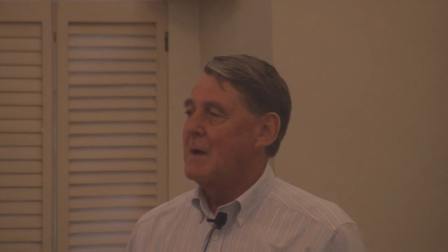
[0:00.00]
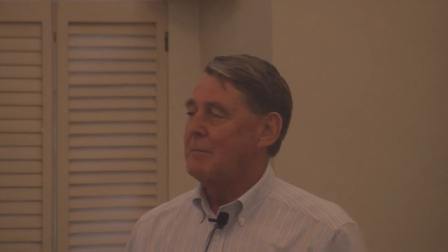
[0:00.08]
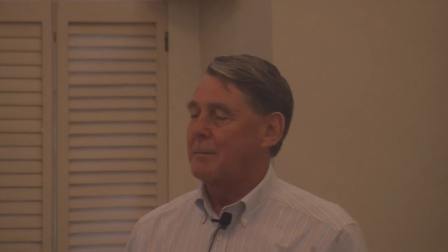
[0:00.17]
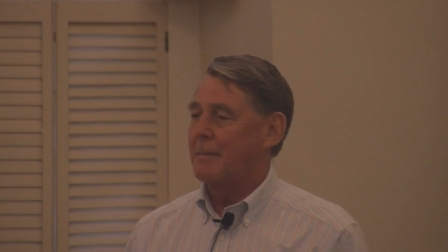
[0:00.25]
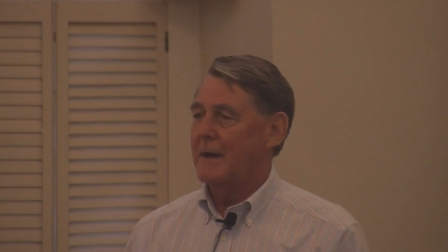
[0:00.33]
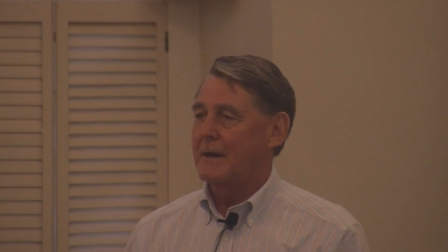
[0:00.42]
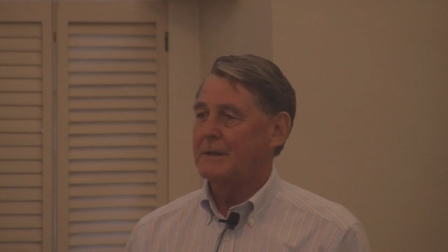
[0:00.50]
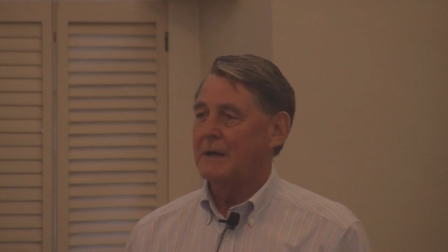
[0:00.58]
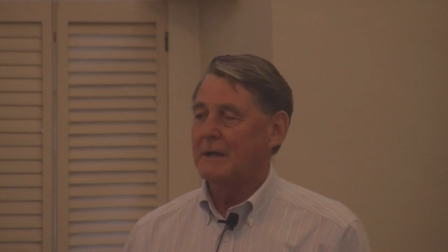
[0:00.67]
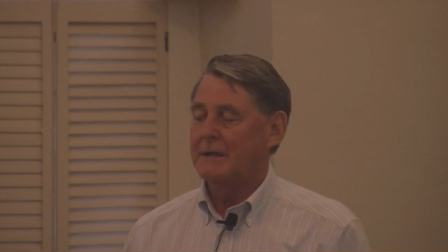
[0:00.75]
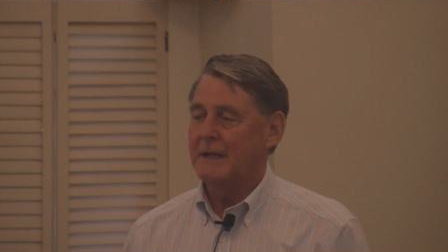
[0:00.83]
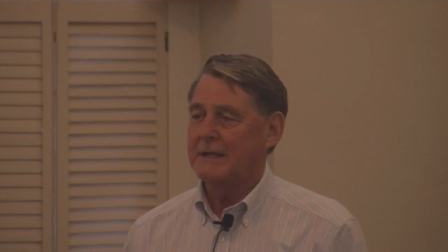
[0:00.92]
But by
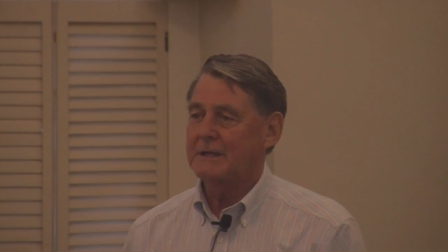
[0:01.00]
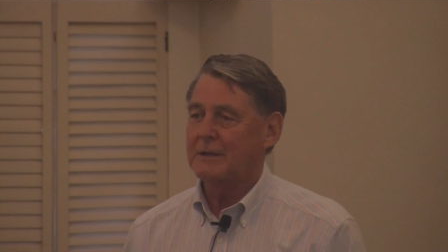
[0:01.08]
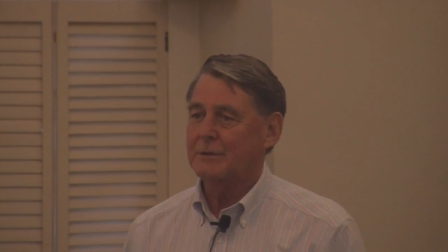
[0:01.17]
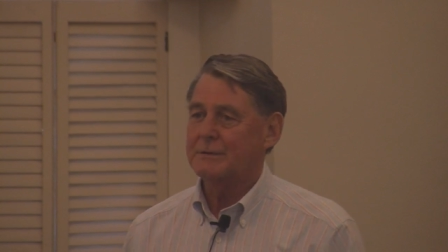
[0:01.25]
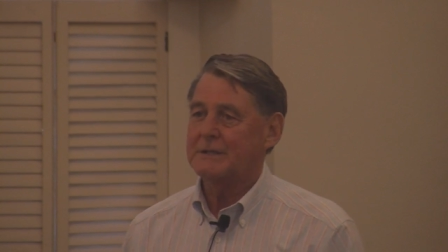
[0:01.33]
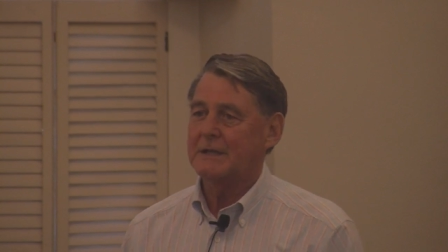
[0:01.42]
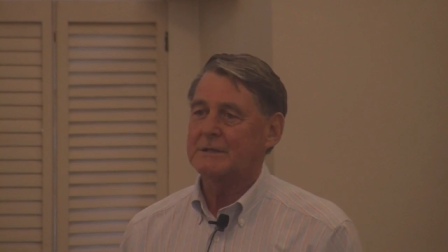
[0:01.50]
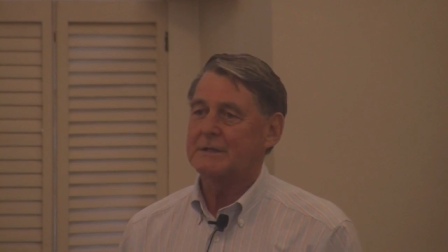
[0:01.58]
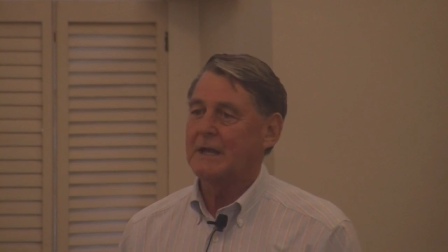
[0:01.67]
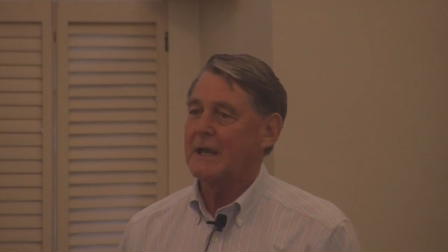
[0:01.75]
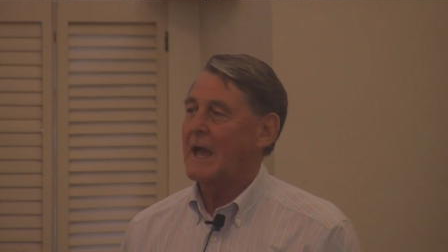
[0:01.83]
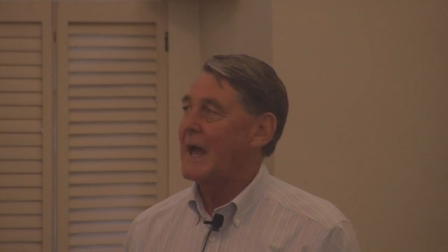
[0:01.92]
19 1906,
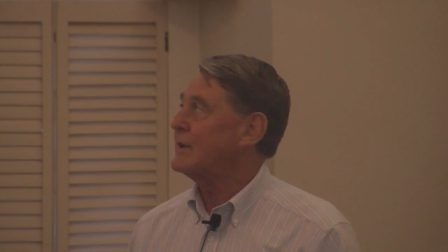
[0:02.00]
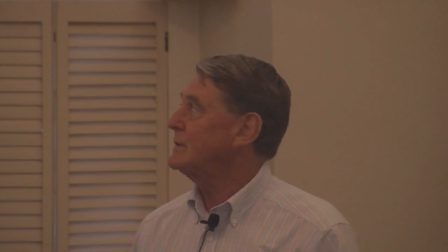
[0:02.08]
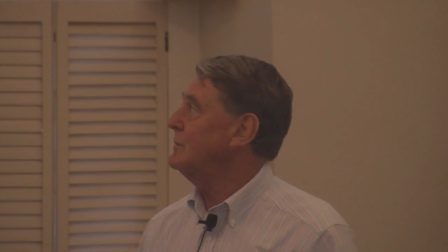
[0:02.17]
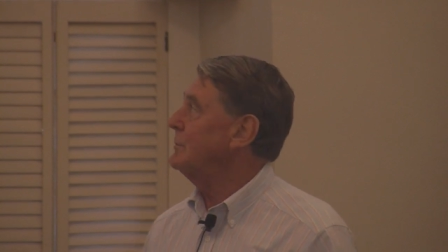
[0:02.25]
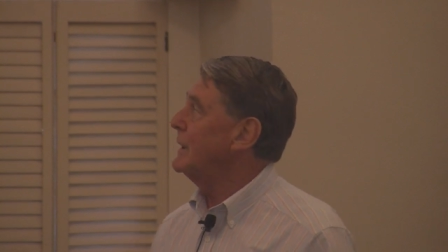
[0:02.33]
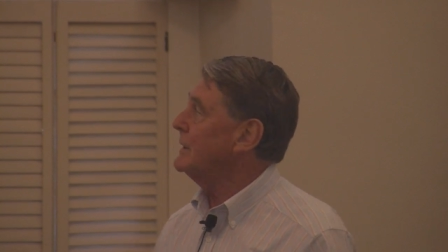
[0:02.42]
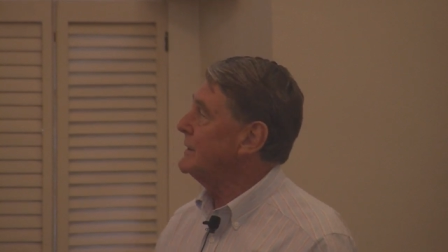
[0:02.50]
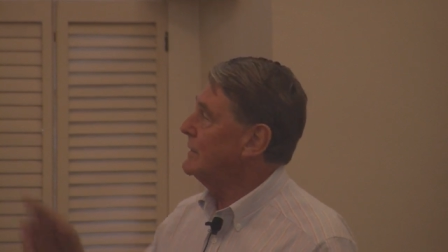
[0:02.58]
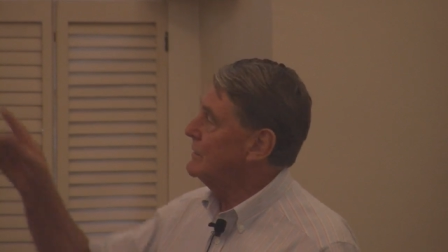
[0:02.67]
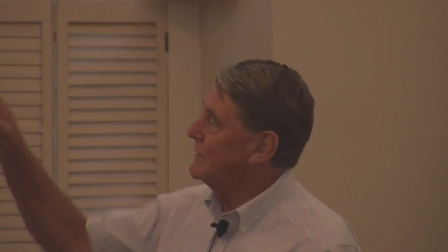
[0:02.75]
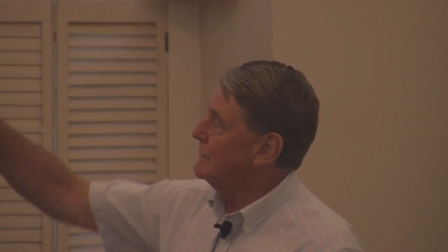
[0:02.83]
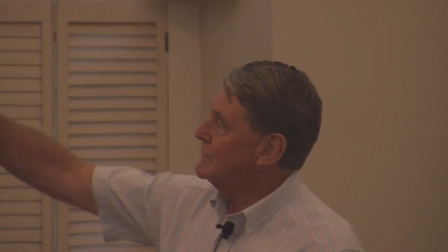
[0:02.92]
they actually built
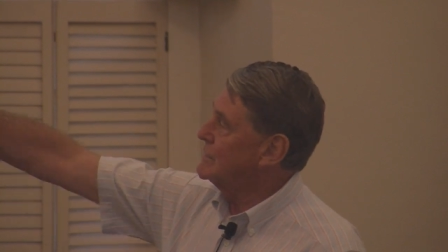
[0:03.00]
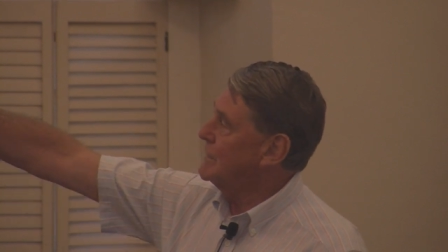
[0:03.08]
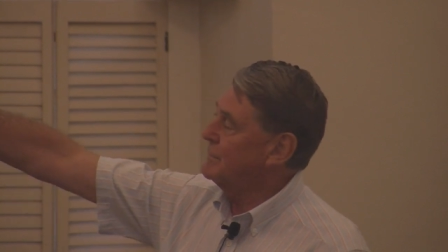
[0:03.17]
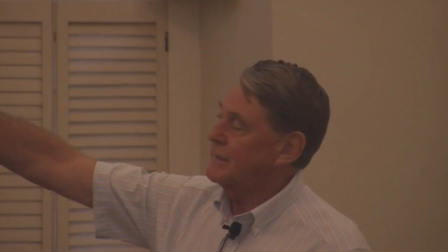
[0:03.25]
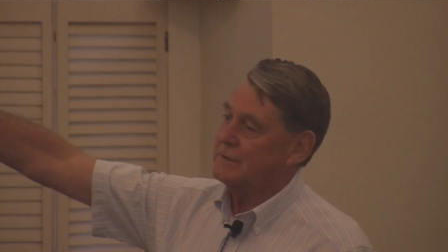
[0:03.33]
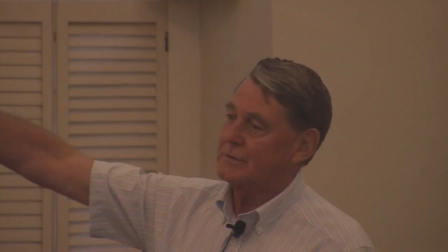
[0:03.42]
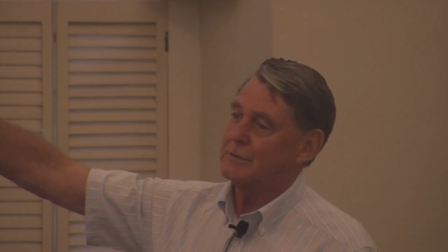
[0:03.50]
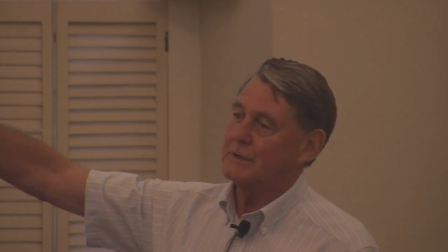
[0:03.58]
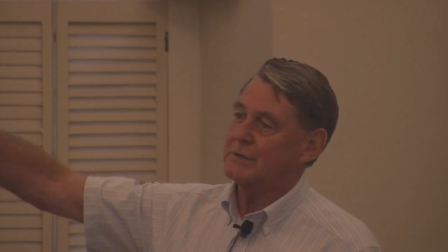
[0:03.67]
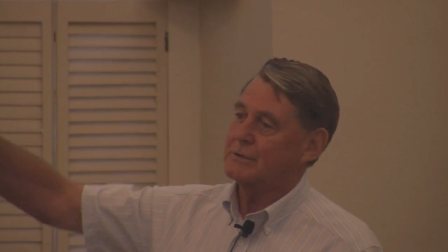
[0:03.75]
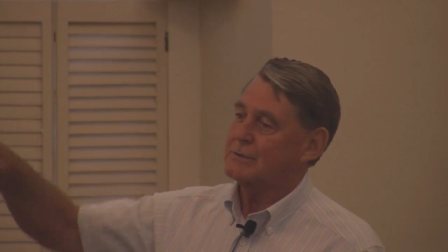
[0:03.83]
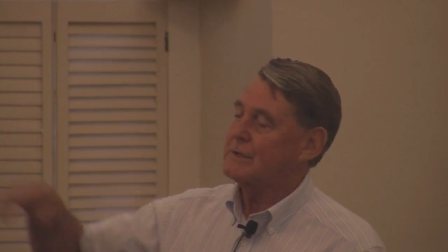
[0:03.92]
the ship that you,
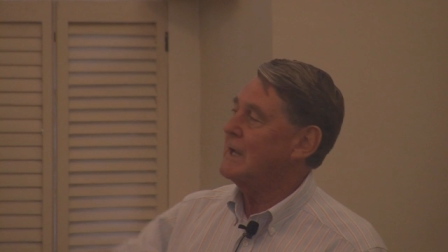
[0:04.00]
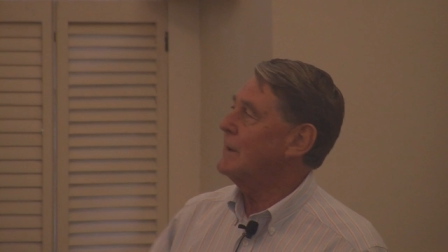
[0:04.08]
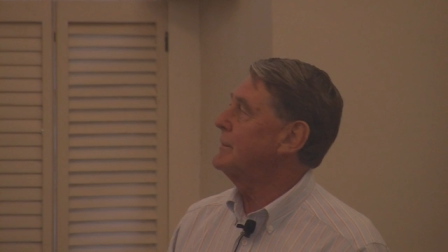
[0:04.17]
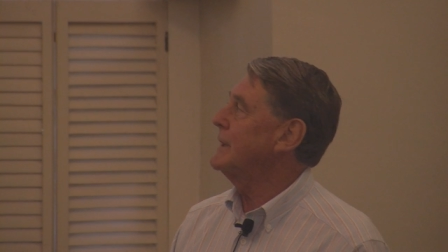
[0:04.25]
that you see up